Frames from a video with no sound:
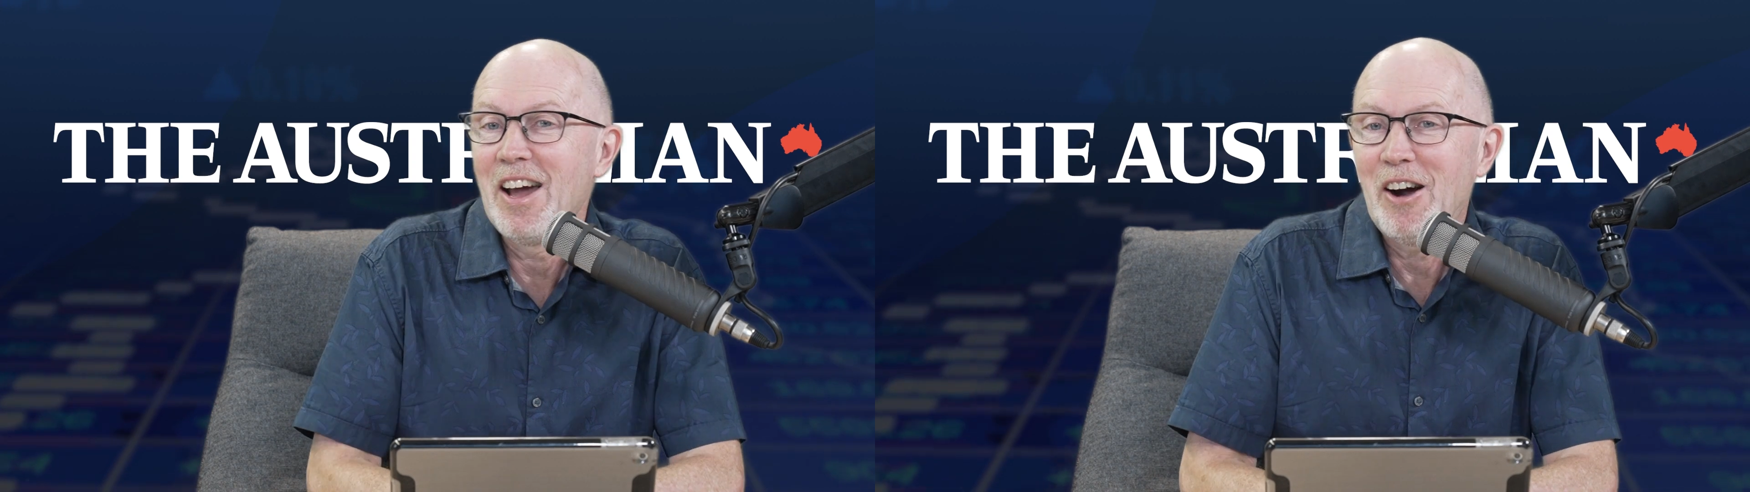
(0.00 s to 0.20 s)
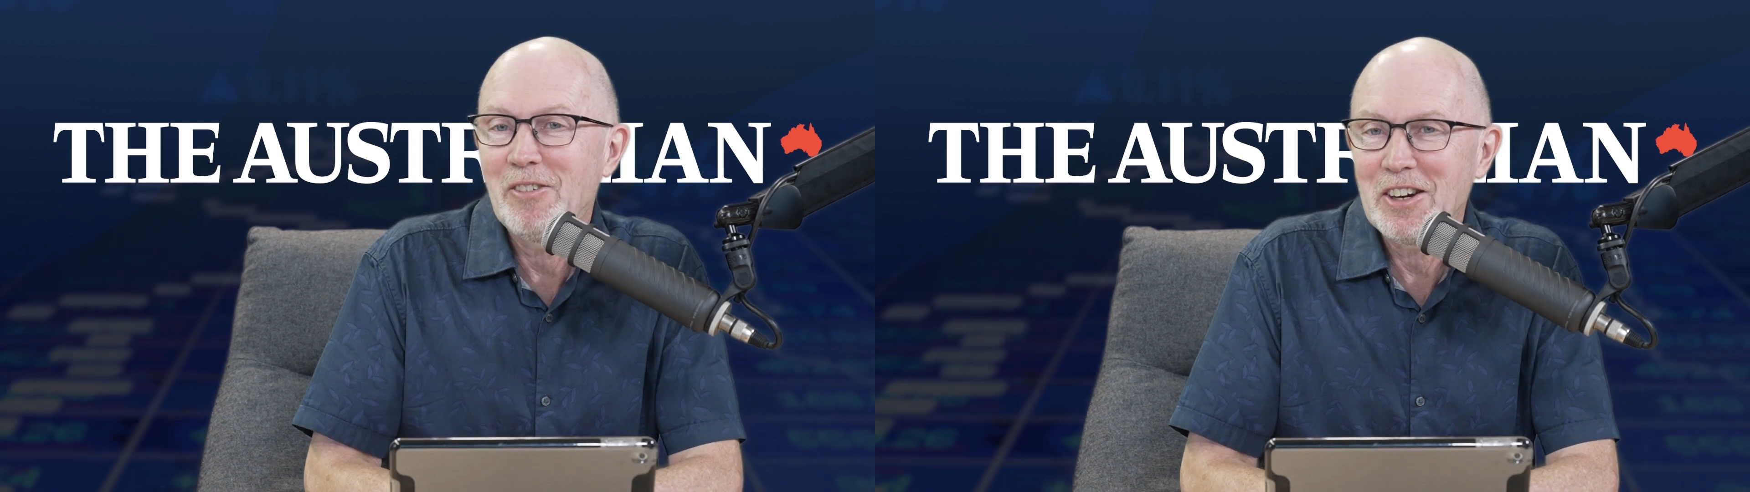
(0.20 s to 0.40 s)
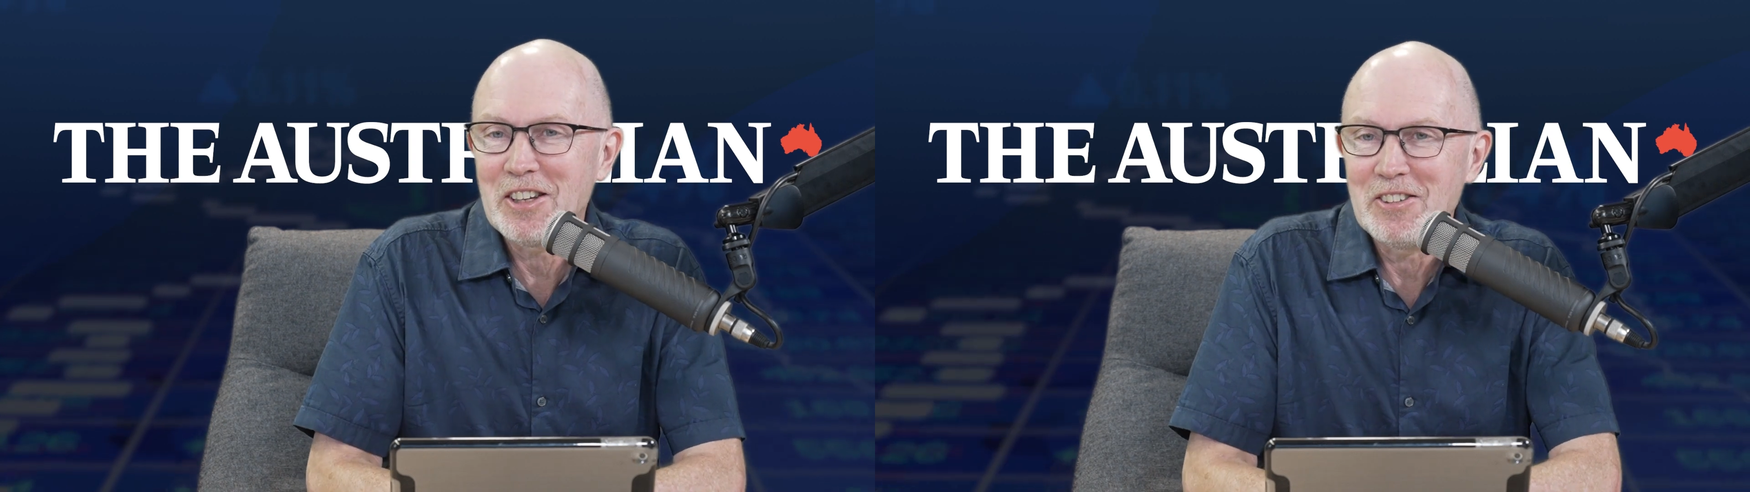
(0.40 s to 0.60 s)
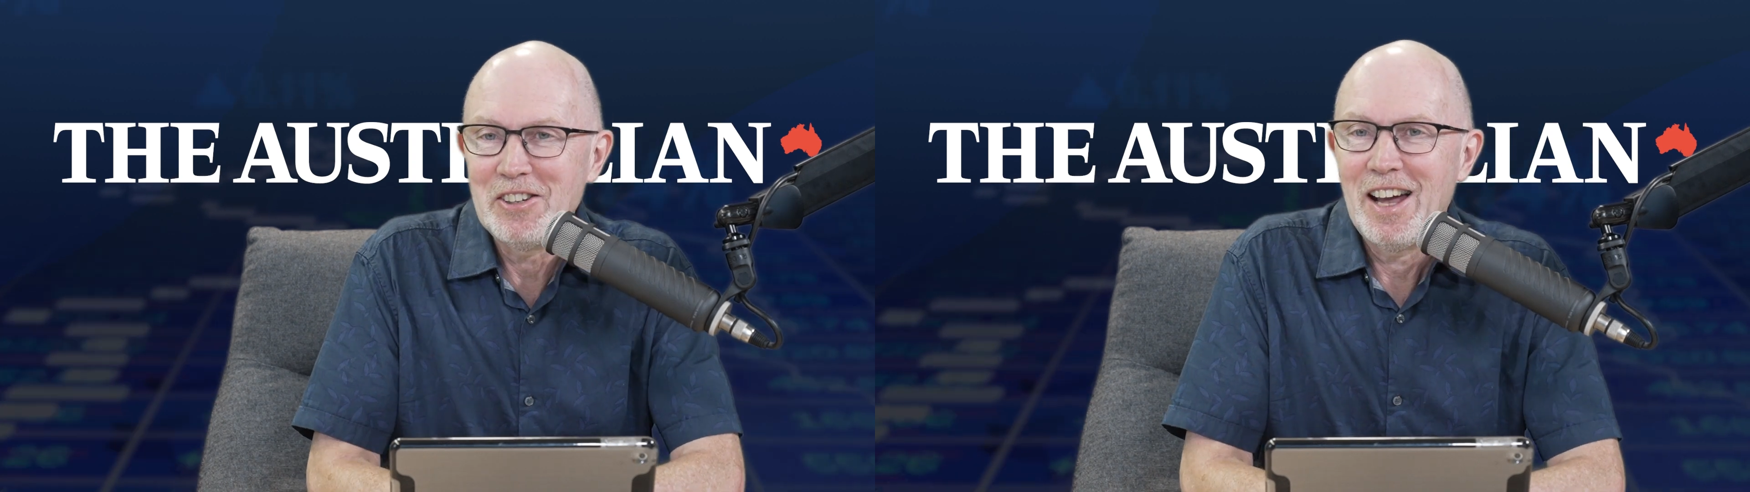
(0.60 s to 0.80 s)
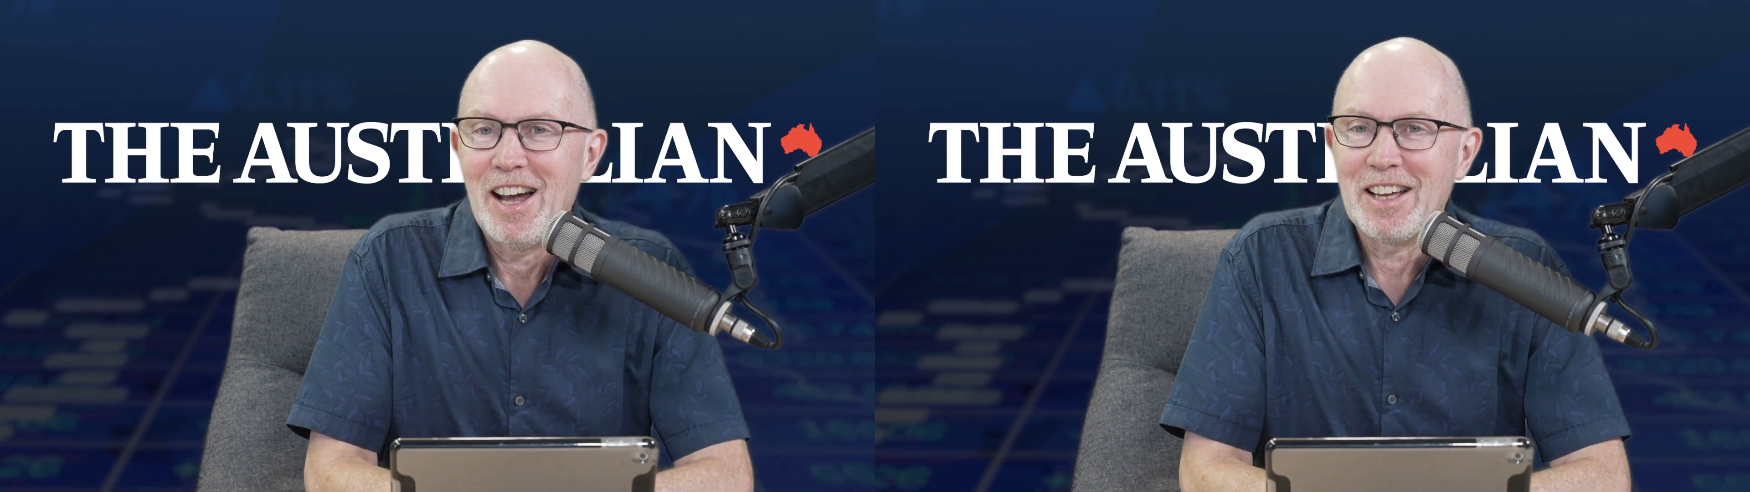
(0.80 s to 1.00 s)
How are you,
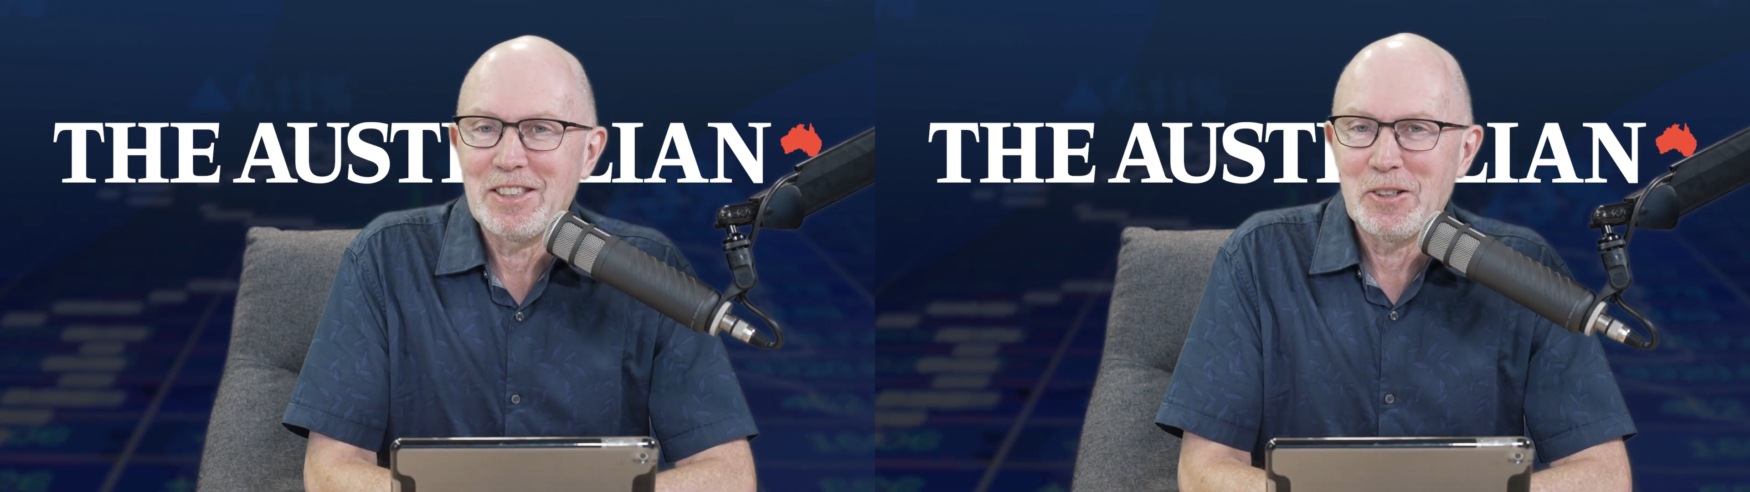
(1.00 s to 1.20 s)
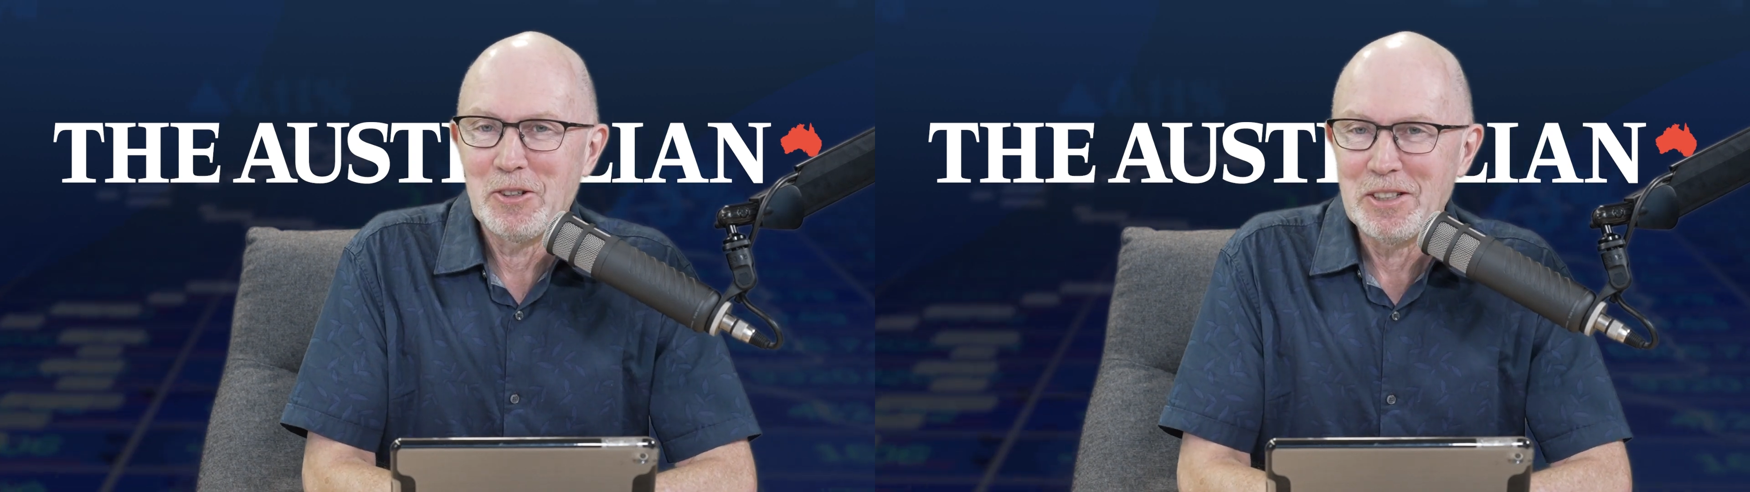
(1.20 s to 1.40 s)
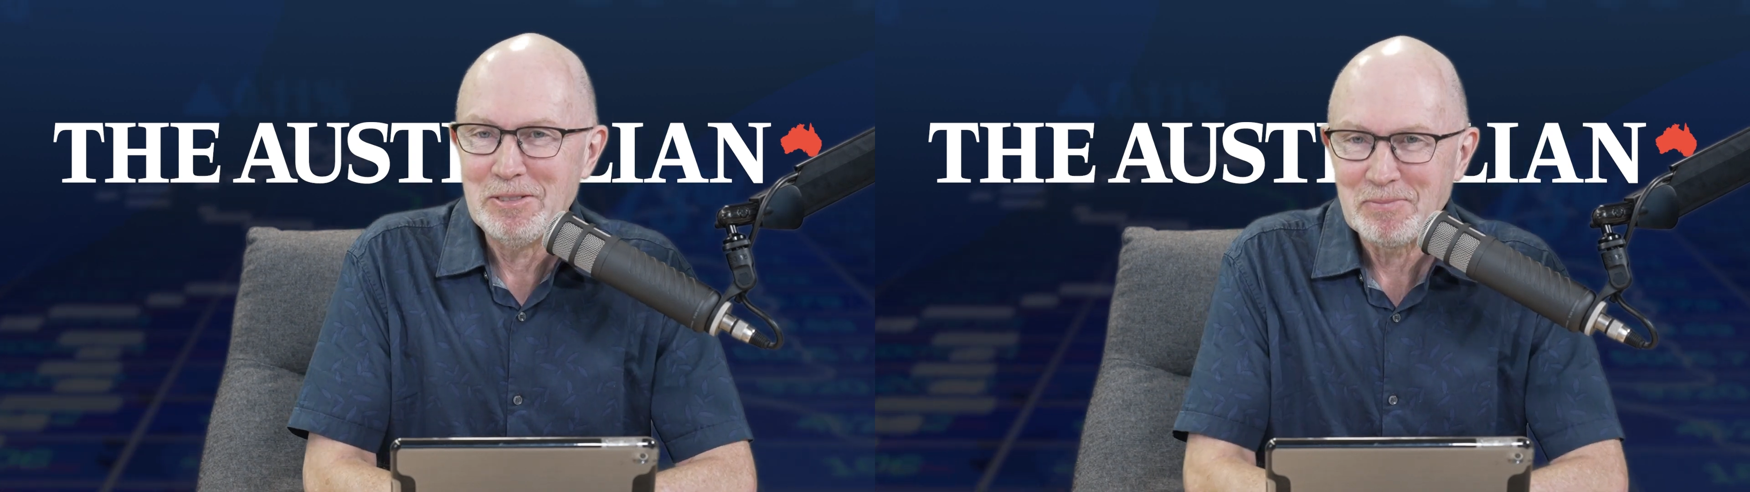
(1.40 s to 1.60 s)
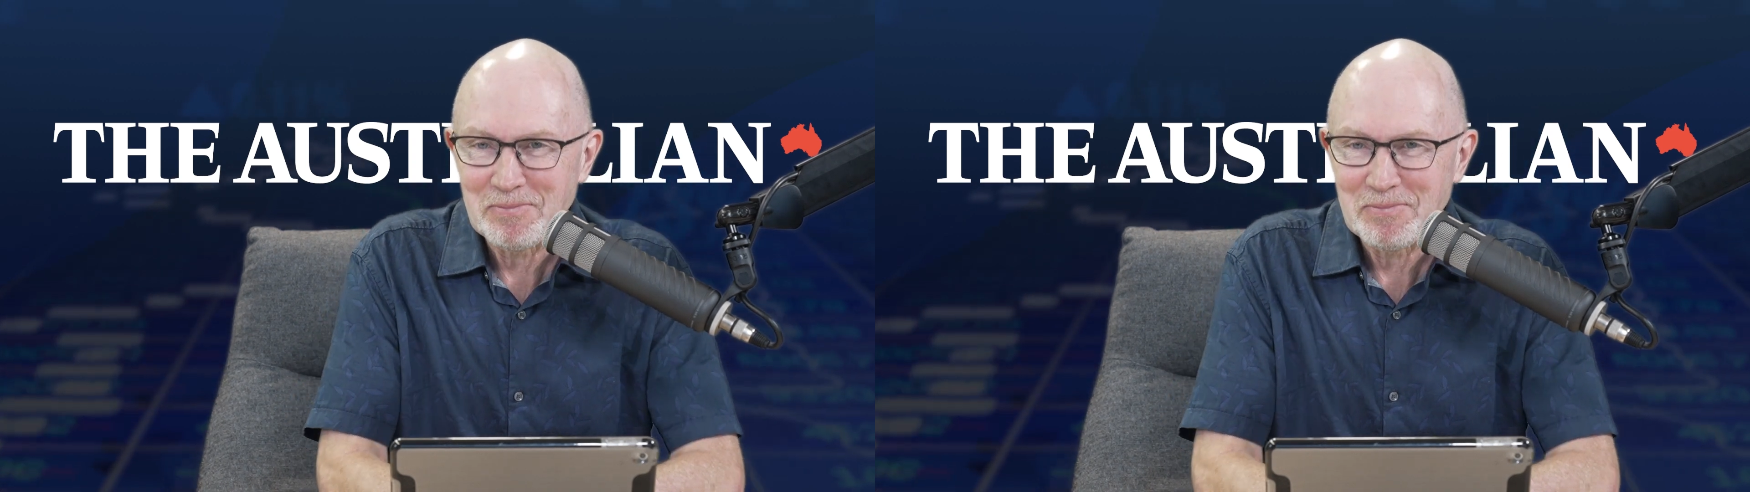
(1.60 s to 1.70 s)
Eliza Owen?